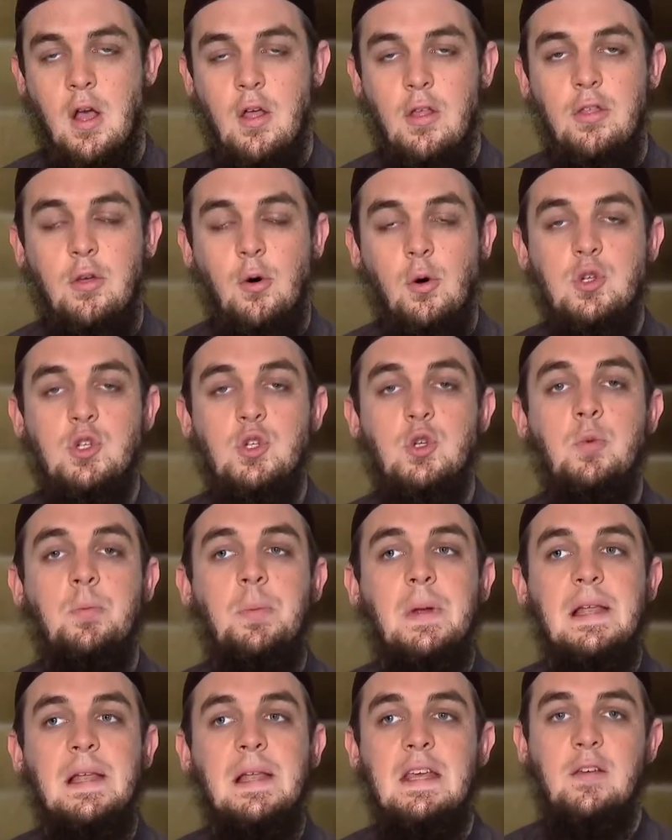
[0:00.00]
Those who
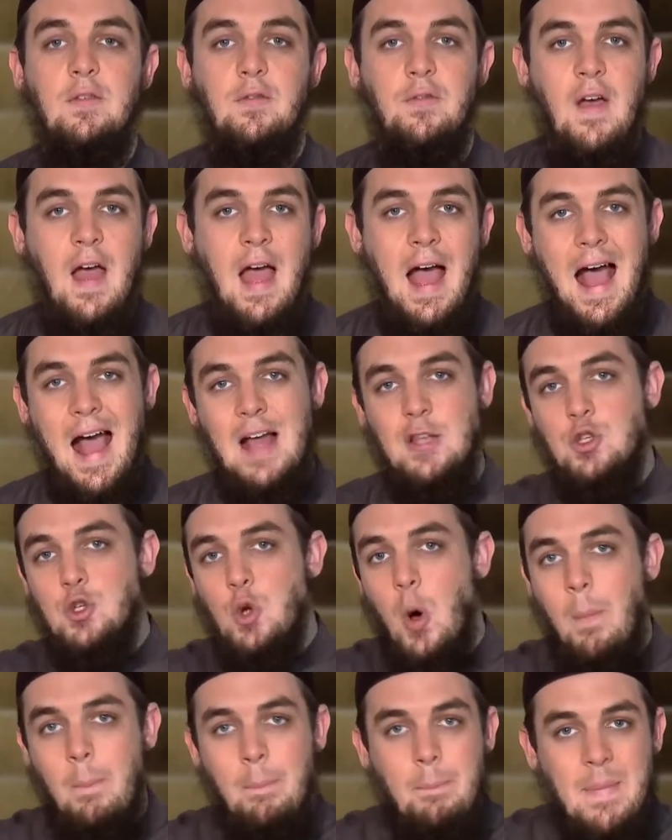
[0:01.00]
believe and
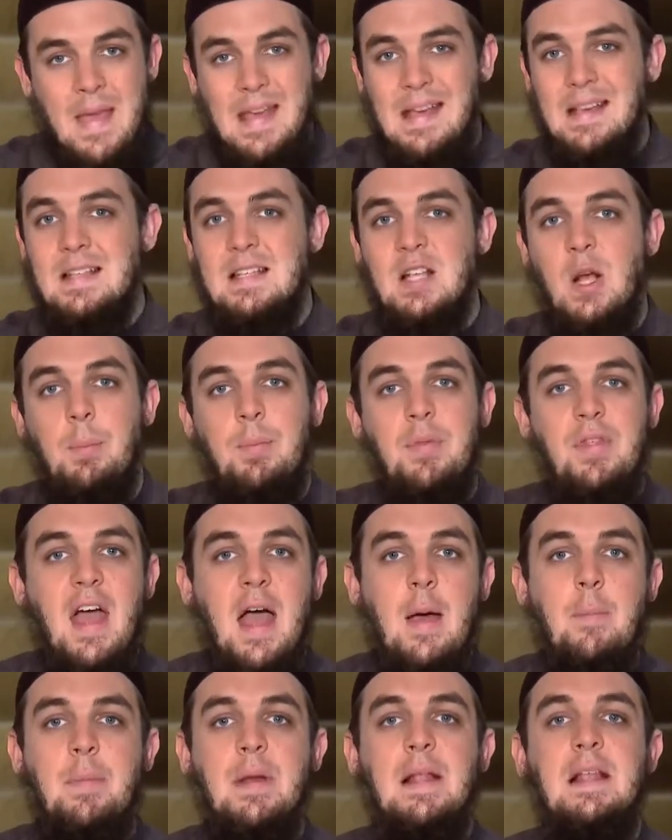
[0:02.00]
don't mix up their
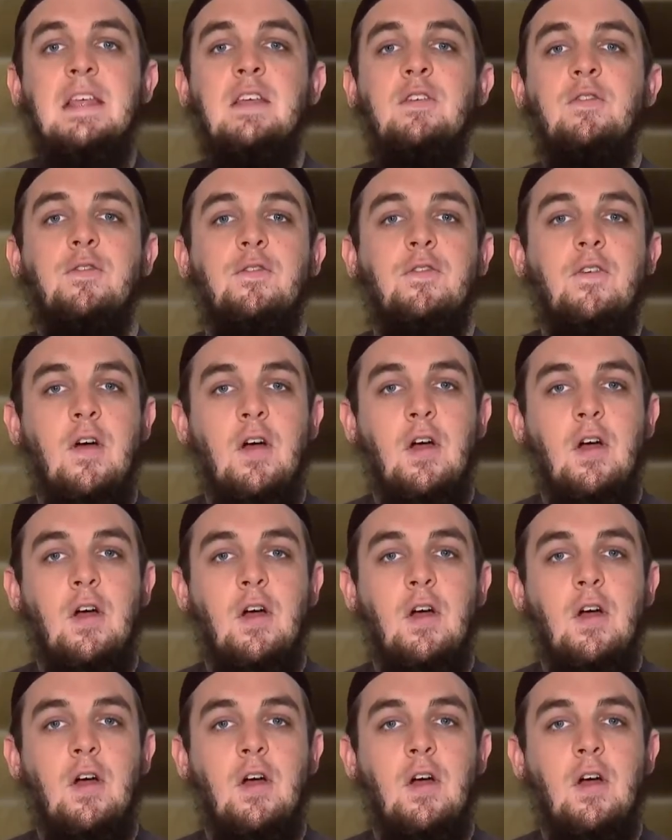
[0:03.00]
belief